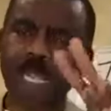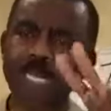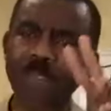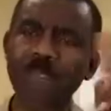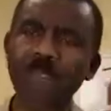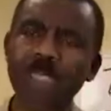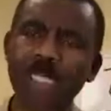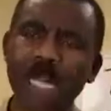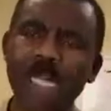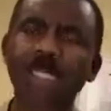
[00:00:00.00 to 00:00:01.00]
any two
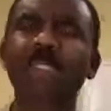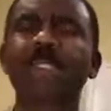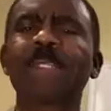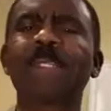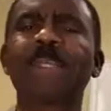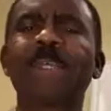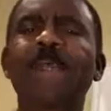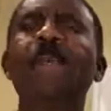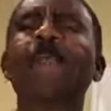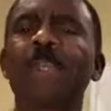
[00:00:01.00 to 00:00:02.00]
sides,
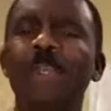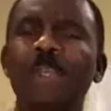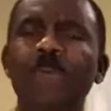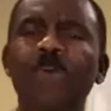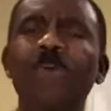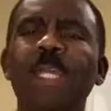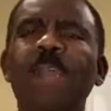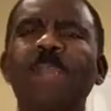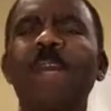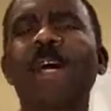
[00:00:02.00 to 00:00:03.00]
you
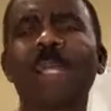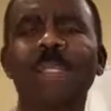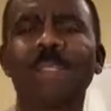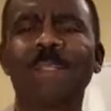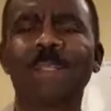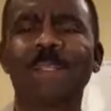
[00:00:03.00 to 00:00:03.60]
can find